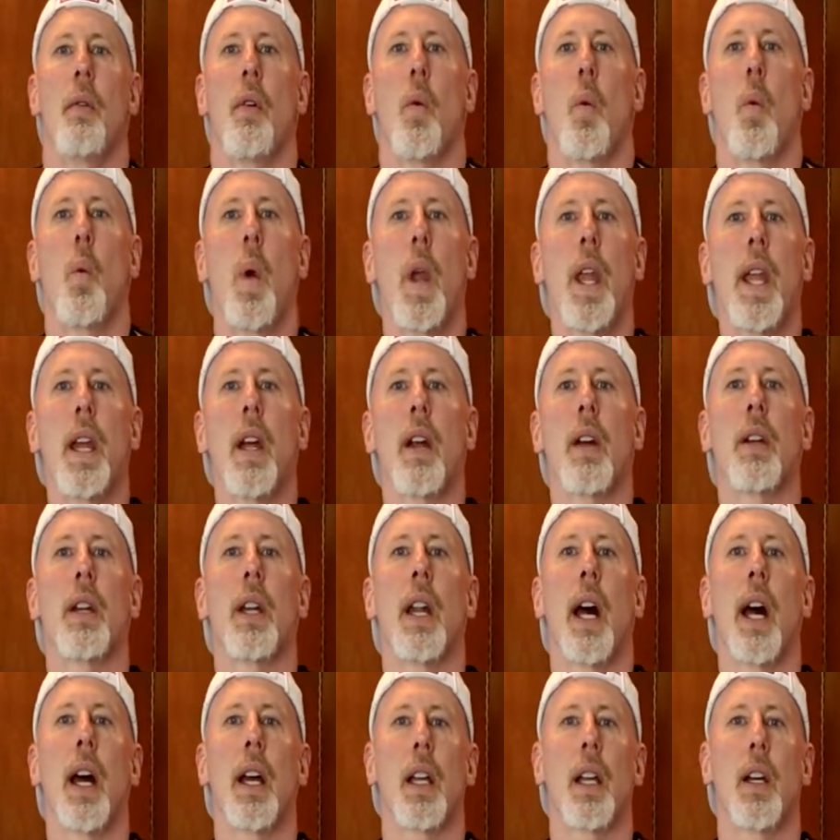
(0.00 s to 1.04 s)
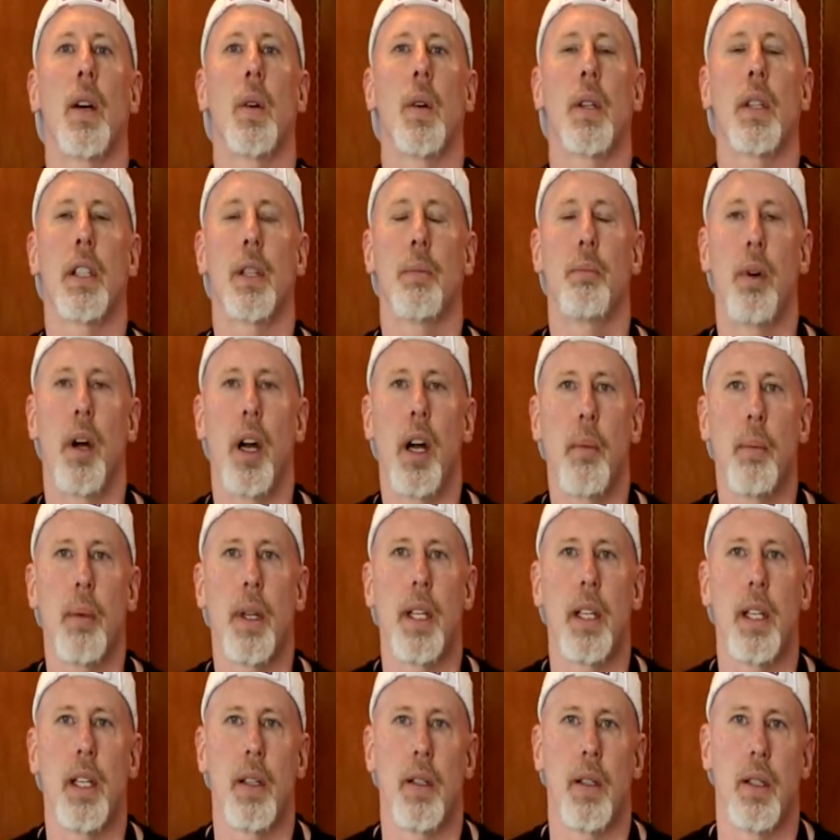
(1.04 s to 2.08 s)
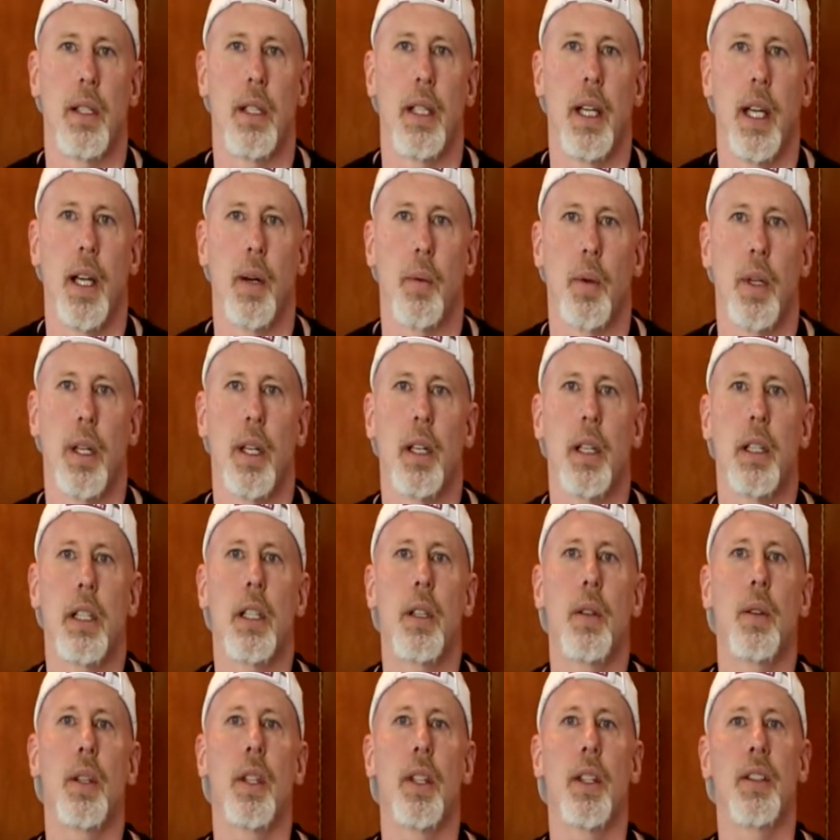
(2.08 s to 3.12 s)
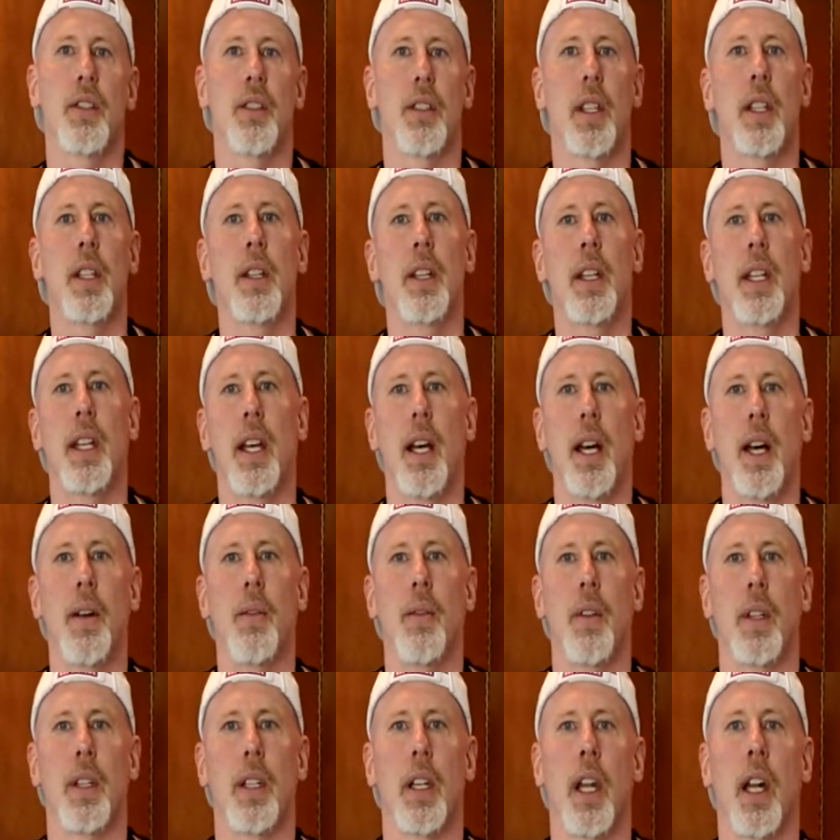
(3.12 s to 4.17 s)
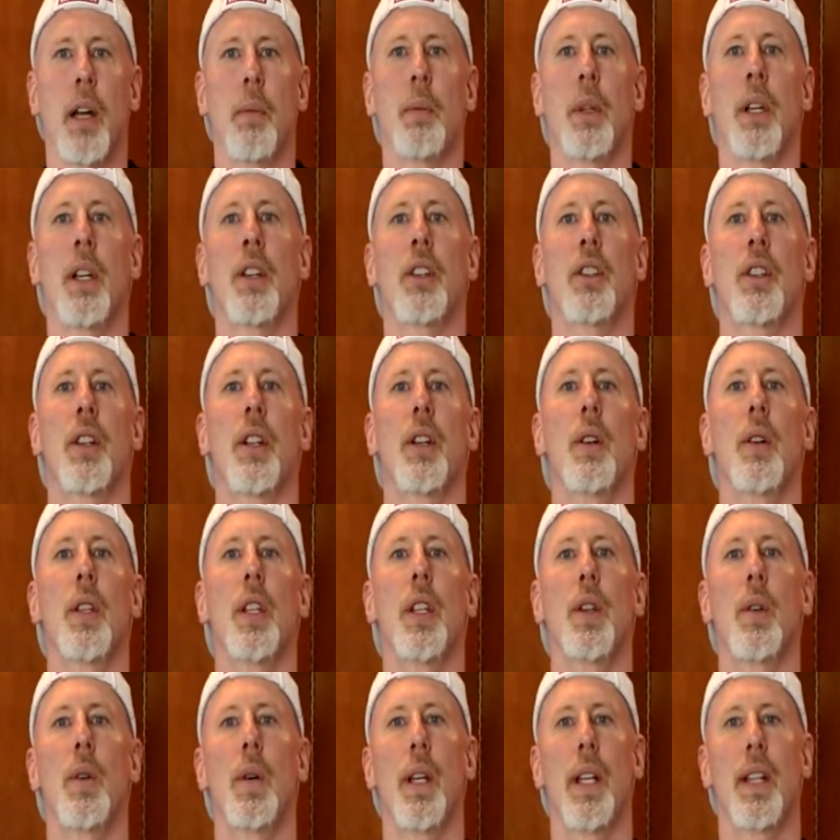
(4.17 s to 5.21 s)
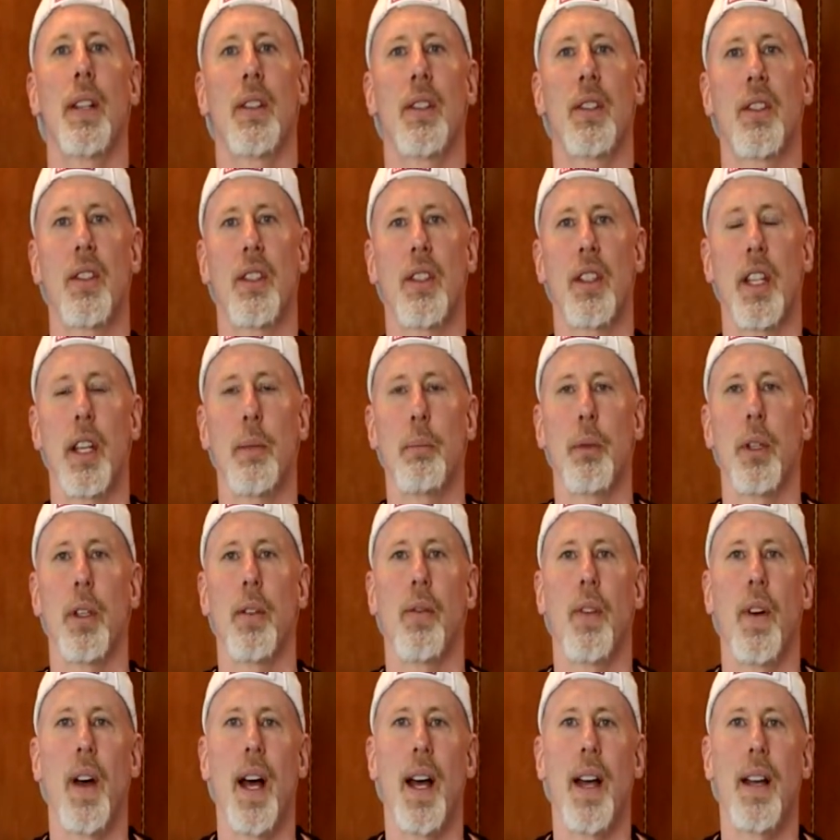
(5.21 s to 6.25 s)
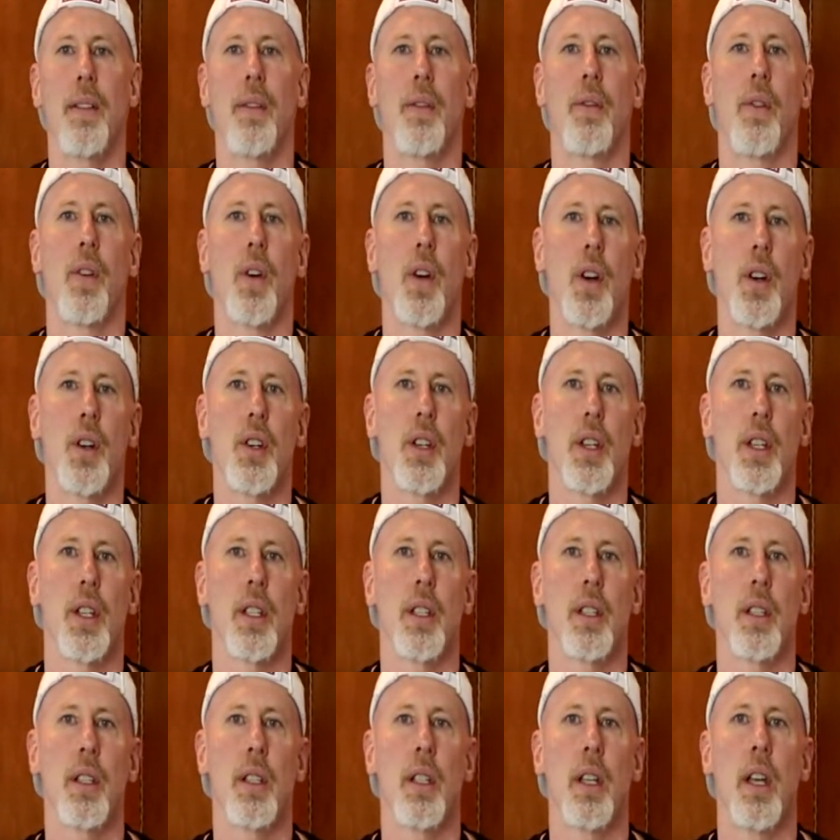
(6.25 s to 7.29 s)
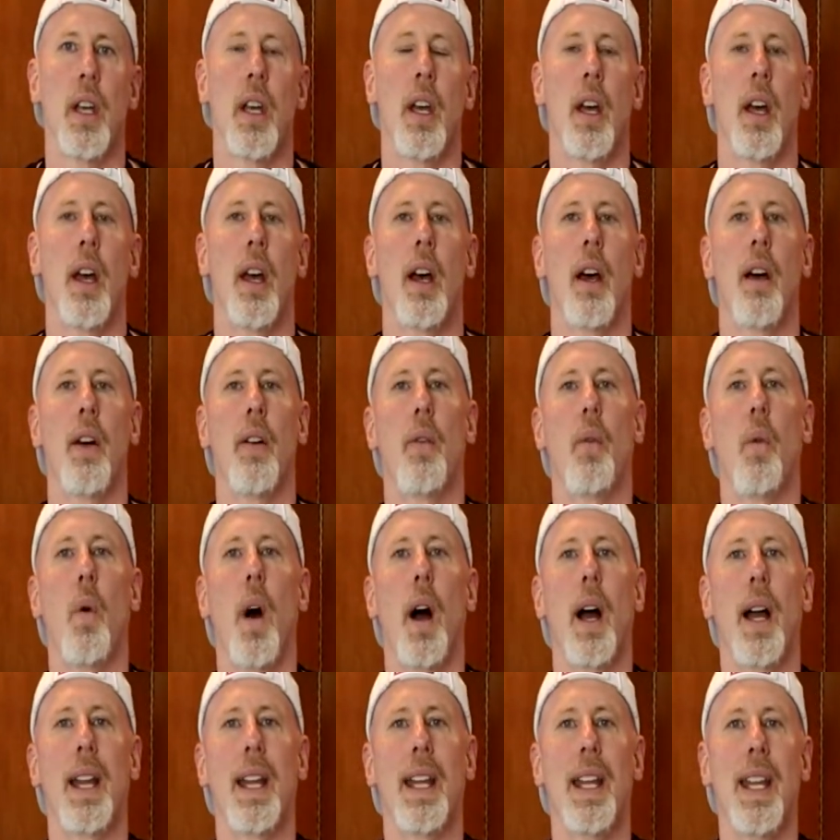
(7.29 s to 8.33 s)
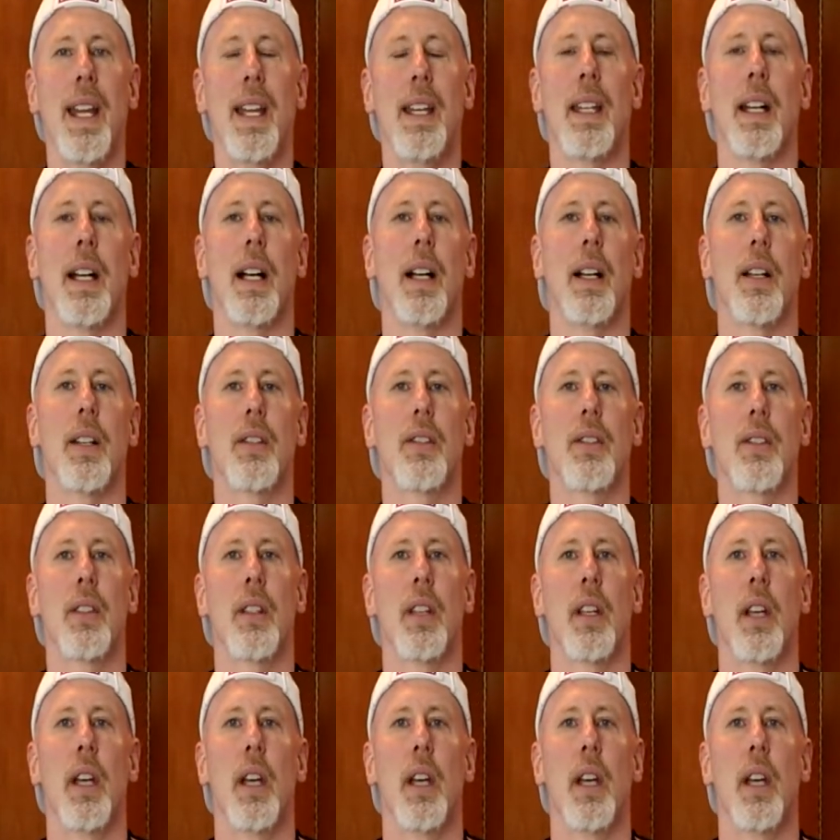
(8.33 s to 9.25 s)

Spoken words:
We are not going to barbecue today. We're going to do this in the oven. And I'm going to show you a simplified version of what he does